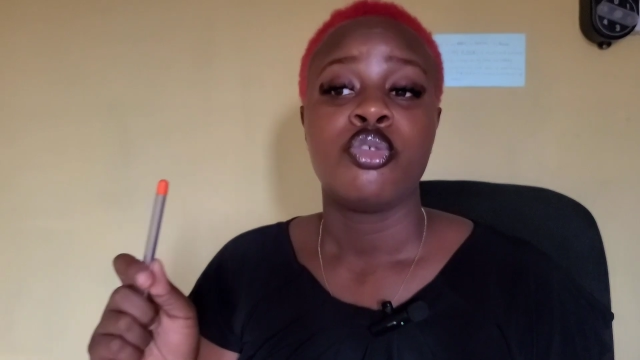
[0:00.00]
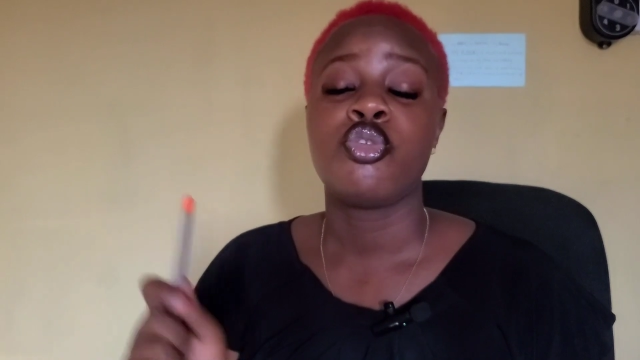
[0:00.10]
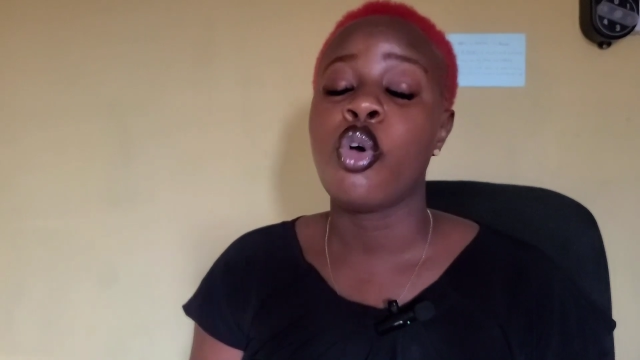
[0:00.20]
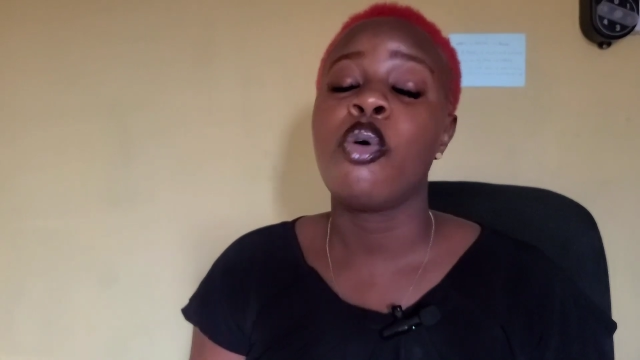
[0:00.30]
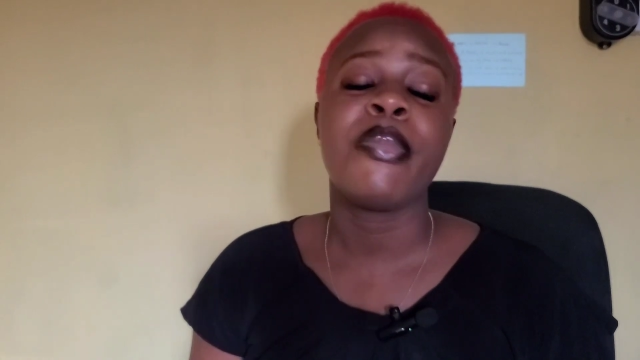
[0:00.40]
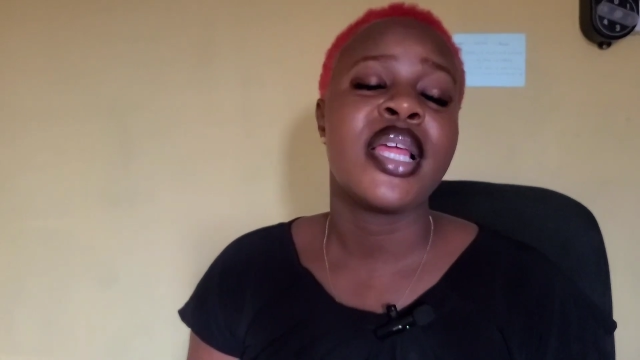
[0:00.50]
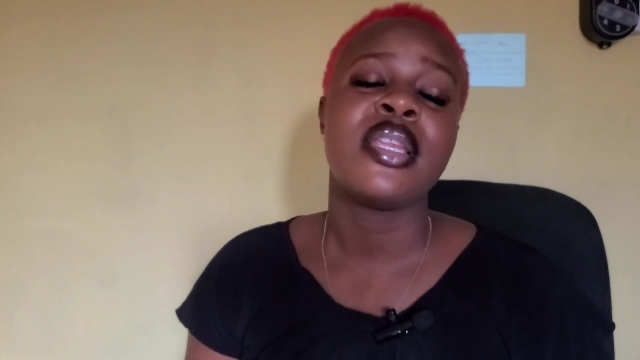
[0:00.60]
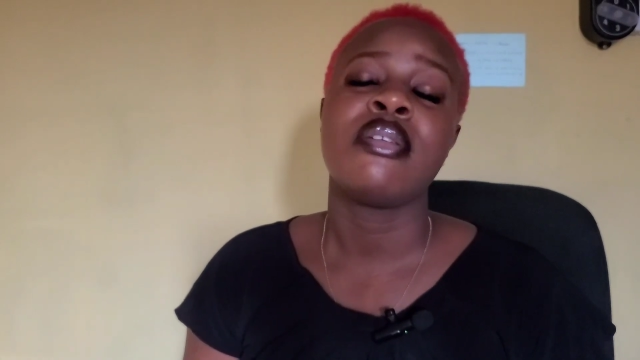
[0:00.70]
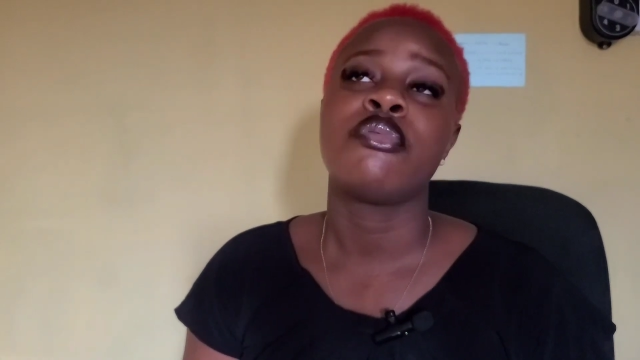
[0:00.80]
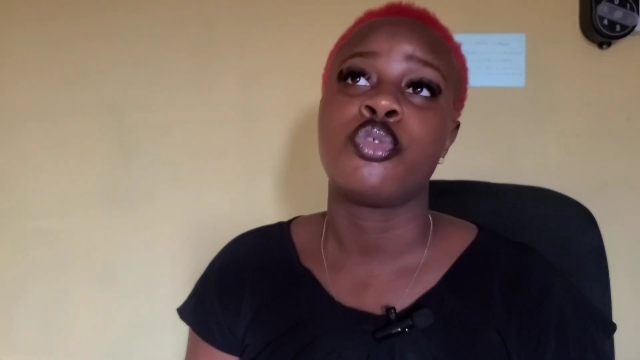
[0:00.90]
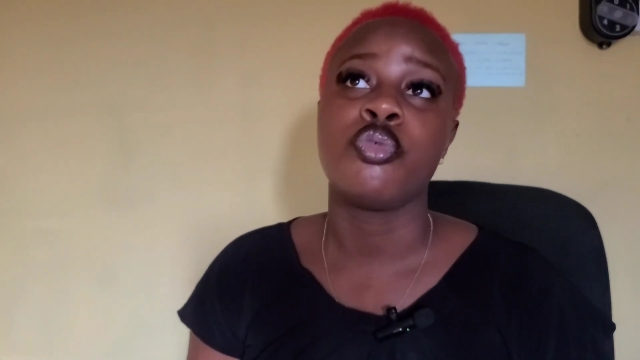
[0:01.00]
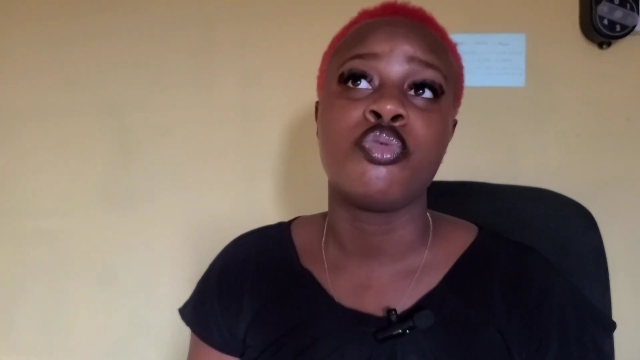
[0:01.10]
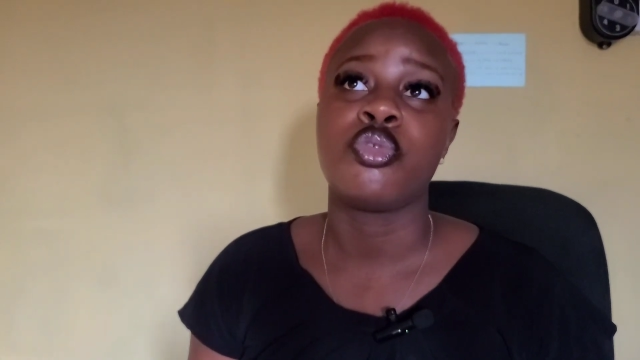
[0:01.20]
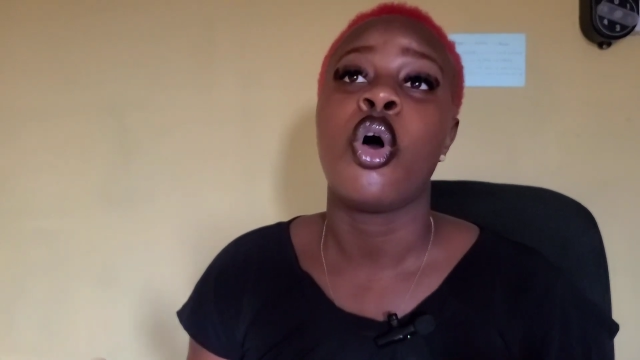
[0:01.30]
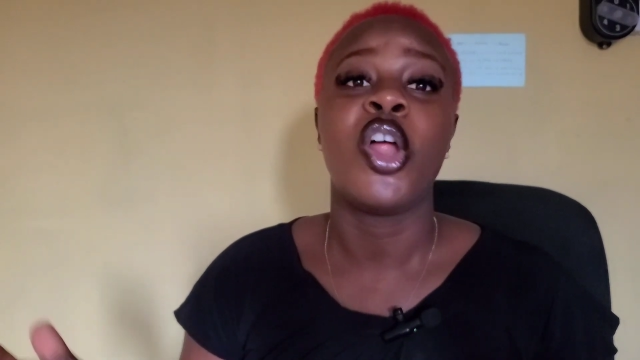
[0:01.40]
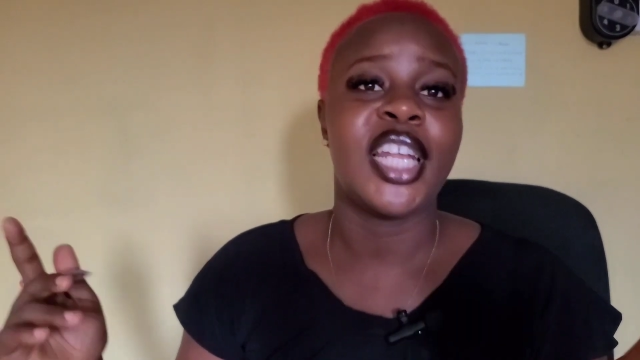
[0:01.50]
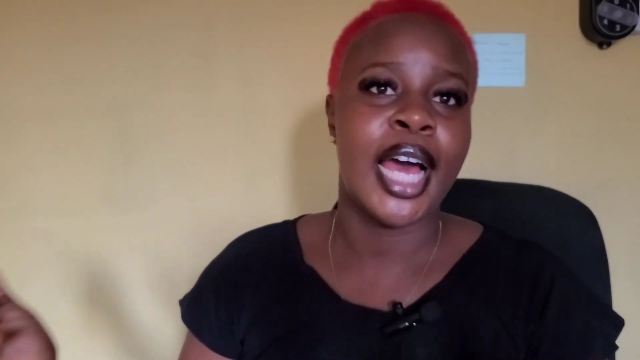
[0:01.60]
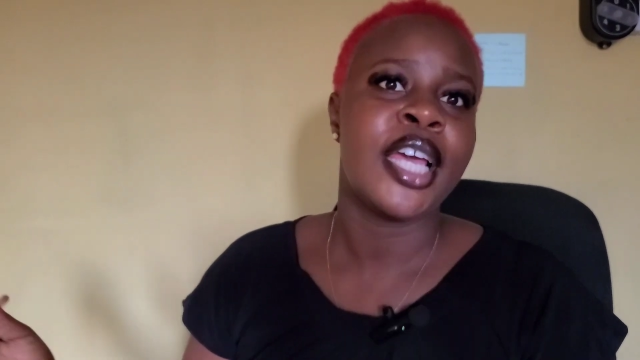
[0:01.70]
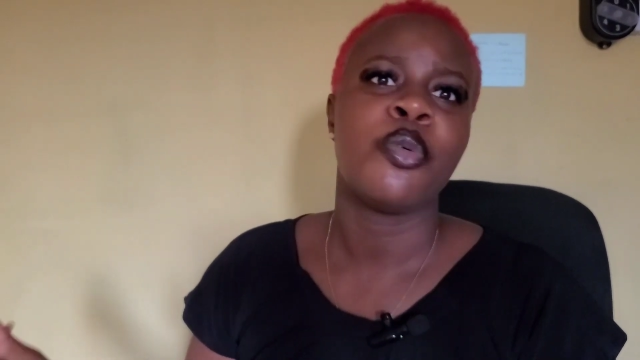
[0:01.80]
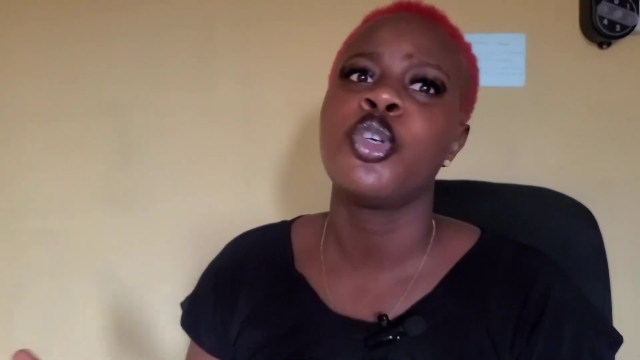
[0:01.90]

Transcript: so many tools online.